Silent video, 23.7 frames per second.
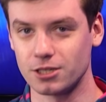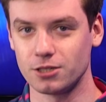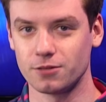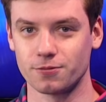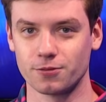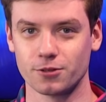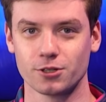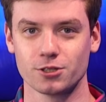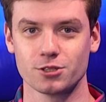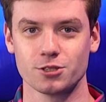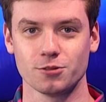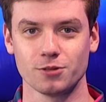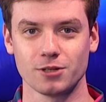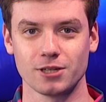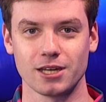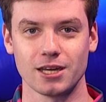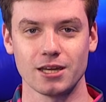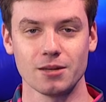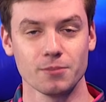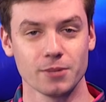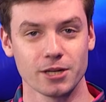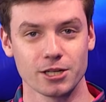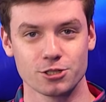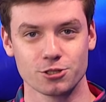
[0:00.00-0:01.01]
you for tuning
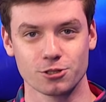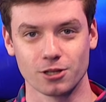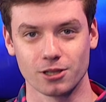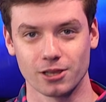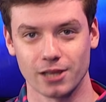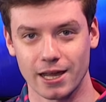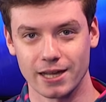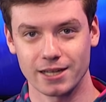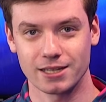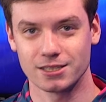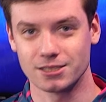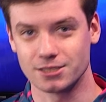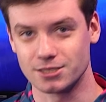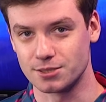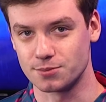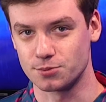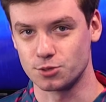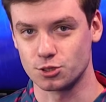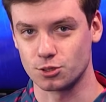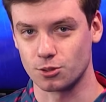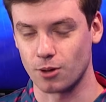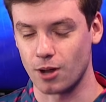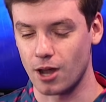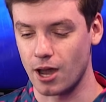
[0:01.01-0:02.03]
in. Make sure to like and
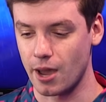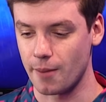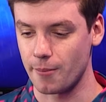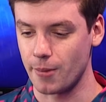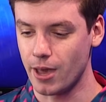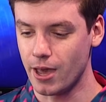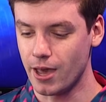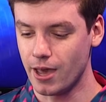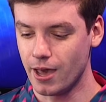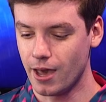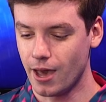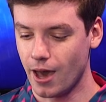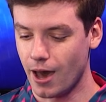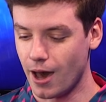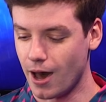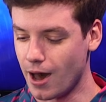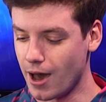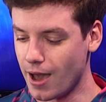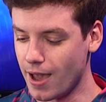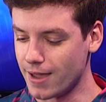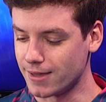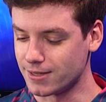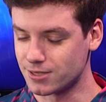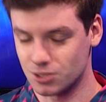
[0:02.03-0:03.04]
subscribe
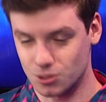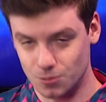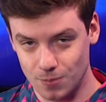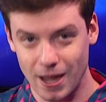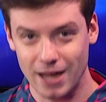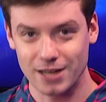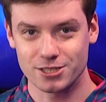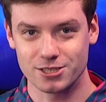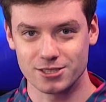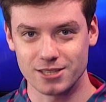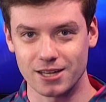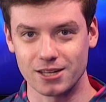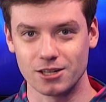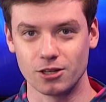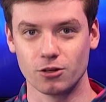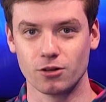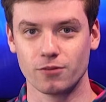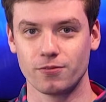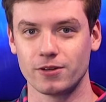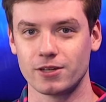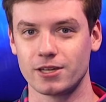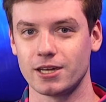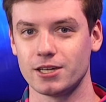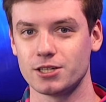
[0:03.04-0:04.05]
and smash that
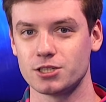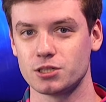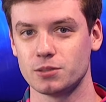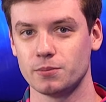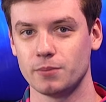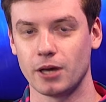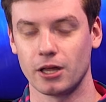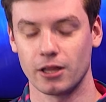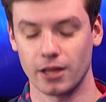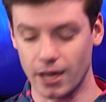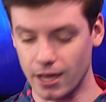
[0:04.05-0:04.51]
notification bell.